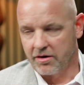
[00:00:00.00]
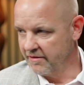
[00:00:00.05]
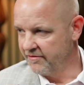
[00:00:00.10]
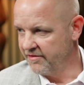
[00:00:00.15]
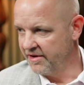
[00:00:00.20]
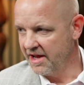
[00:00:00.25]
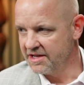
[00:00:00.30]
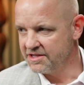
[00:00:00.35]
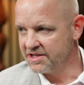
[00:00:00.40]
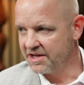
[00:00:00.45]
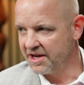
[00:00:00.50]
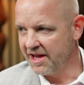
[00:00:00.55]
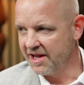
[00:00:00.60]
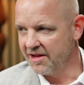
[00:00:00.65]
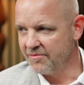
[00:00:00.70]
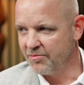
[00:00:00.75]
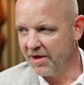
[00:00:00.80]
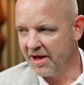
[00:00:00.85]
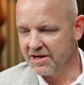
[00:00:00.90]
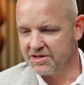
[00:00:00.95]
an
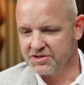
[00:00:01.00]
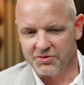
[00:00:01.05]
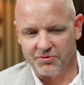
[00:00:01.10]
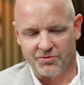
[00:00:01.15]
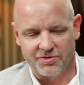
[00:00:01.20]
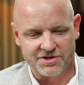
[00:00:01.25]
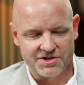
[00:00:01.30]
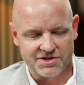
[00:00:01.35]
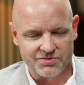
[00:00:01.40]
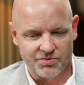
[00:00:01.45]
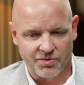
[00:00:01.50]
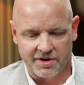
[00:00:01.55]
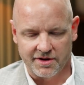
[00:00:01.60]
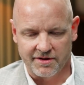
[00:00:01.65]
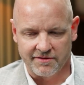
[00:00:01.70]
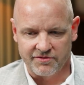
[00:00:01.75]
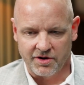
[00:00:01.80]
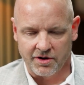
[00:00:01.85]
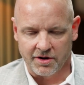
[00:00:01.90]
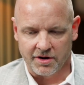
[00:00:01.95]
educated patient, which is one
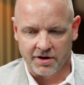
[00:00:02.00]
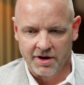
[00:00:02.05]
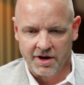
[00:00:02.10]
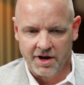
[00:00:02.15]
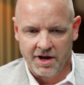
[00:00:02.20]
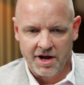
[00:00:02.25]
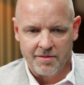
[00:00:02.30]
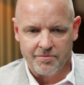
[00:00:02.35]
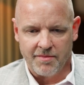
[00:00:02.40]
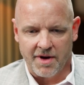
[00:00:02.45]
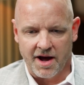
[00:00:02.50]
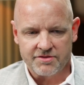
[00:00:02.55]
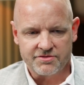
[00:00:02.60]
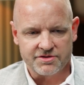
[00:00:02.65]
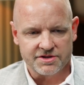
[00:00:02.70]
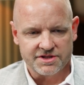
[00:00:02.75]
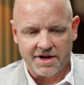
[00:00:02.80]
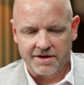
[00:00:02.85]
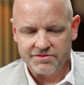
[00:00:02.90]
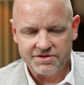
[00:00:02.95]
of your
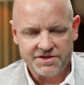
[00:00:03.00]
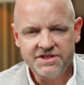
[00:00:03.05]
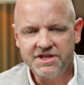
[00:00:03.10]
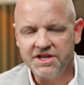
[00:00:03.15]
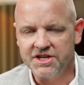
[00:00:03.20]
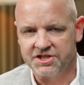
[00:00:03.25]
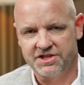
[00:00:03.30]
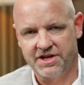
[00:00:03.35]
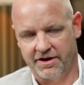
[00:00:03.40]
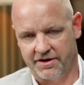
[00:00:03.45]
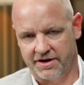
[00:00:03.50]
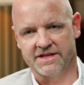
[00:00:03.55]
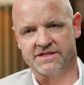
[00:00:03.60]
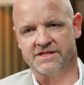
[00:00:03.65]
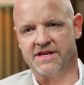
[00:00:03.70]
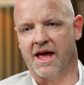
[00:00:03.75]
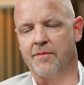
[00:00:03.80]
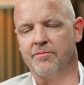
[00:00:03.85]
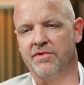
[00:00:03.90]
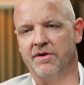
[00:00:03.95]
mantras. I'm just going to share an
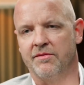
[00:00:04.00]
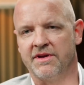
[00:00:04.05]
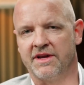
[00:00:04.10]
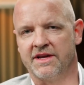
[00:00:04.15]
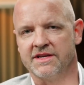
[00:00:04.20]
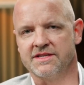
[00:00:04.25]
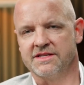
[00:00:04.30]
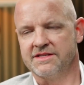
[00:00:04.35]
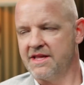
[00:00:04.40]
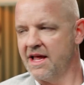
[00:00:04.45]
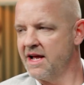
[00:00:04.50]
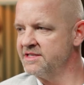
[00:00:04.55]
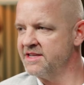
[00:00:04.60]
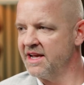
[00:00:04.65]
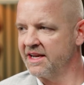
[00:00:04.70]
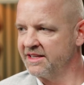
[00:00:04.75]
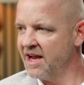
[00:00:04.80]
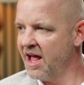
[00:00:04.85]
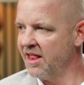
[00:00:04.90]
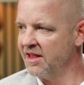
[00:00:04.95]
example because it's not
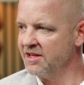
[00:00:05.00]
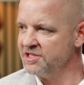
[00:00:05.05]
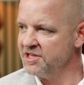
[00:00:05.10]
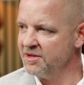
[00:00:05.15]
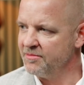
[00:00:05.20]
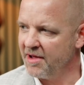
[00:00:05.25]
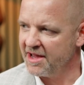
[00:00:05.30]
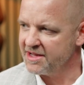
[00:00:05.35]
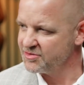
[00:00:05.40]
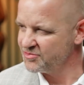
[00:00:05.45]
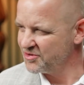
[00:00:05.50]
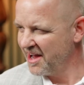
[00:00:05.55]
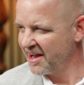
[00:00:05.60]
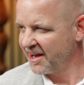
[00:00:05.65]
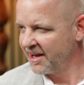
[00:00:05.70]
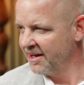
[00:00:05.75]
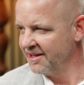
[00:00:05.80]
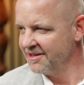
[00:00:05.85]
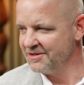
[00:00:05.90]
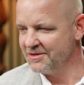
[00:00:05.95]
technology based. We're not
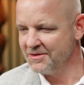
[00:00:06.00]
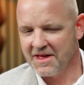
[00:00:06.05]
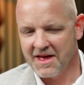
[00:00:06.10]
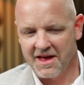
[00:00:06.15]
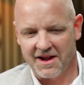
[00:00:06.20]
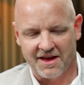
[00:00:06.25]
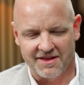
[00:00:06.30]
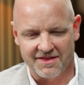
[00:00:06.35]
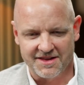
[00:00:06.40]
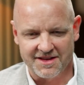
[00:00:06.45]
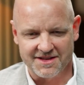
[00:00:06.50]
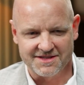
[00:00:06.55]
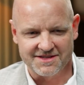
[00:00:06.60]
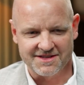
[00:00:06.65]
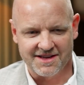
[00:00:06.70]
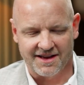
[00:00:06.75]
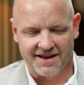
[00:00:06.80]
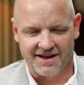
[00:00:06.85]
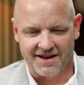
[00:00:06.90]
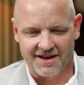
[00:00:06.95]
going to do that on this
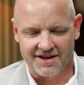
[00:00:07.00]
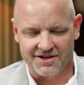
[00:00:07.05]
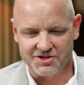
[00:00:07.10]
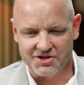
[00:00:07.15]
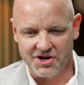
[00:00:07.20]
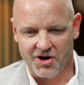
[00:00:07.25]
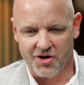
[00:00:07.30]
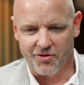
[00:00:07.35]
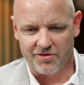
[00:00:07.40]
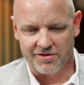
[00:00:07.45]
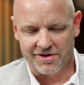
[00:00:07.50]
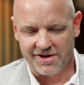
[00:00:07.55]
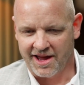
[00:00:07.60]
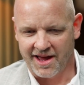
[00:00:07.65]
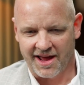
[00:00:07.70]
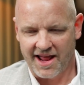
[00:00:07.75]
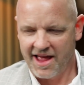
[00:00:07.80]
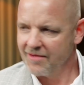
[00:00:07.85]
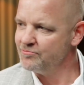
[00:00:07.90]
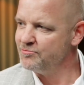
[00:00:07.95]
show,
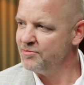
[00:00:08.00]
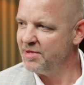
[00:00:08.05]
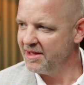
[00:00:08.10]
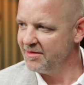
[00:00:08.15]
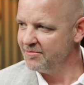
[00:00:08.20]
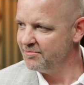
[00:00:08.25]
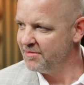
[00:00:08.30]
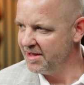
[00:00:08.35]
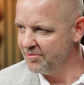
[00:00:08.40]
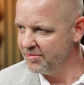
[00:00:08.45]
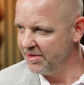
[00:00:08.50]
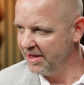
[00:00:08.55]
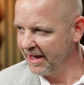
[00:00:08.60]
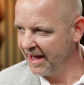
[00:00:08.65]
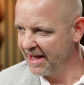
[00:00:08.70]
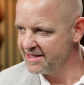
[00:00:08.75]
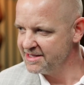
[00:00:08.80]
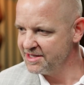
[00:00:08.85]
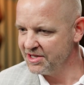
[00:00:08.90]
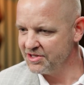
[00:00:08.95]
kind of pit people
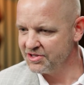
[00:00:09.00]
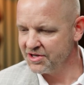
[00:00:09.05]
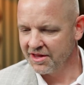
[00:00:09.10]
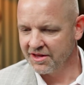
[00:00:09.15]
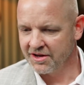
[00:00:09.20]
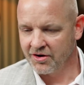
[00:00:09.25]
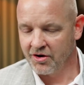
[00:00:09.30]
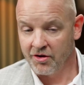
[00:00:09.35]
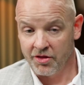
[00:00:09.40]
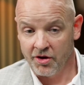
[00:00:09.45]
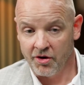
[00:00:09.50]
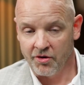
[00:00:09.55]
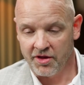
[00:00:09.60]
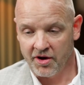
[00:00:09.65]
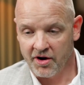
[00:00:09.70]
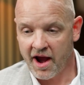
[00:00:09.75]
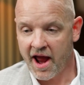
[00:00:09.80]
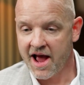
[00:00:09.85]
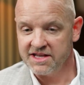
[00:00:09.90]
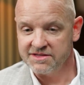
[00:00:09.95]
against each other. Although
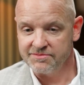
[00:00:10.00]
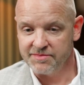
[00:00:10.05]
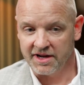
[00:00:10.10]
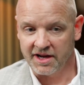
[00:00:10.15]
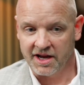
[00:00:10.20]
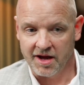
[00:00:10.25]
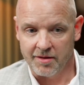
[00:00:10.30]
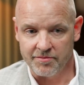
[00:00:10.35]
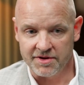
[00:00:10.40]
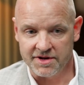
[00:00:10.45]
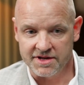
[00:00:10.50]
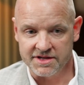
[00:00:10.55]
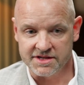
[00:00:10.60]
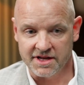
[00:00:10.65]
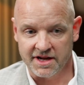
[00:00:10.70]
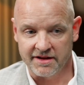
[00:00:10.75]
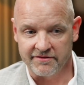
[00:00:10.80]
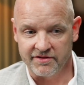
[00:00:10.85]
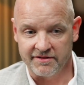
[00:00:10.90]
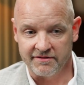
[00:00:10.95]
there has been companies
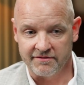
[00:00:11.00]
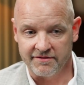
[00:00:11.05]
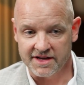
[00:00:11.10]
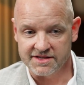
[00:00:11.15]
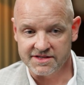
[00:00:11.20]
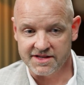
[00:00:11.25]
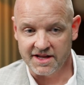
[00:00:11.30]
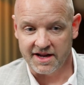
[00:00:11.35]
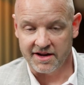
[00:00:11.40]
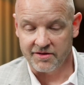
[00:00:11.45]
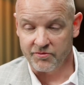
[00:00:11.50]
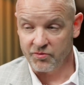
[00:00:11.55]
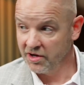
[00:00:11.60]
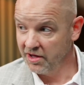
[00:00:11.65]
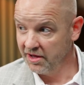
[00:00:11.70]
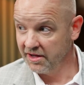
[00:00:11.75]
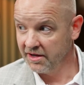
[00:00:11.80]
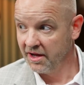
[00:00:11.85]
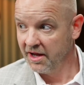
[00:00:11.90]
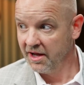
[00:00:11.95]
that have invested in
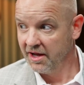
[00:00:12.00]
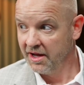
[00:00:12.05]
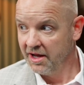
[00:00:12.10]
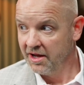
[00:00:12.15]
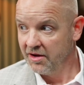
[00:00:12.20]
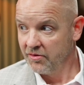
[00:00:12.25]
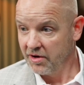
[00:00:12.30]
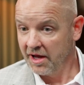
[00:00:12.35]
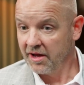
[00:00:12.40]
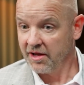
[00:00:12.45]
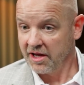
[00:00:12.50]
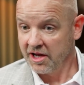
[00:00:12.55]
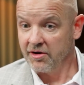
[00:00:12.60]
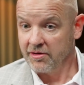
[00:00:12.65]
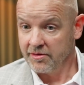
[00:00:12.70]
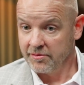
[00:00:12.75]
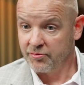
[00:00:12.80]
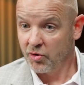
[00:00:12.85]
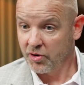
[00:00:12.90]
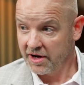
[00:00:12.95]
real, important